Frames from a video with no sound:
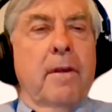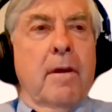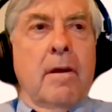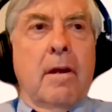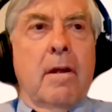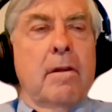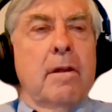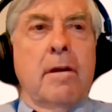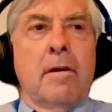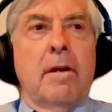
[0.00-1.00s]
the
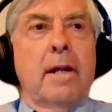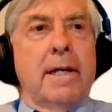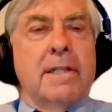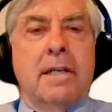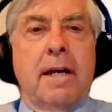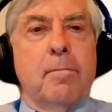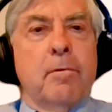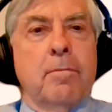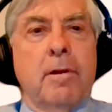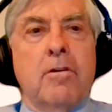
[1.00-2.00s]
clear next
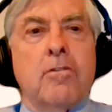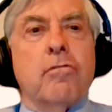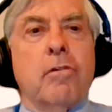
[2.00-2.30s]
step would be to